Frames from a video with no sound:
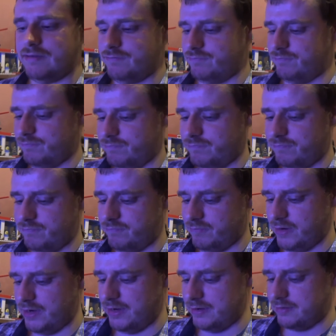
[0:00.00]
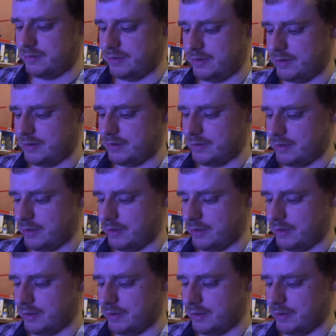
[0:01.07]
a three D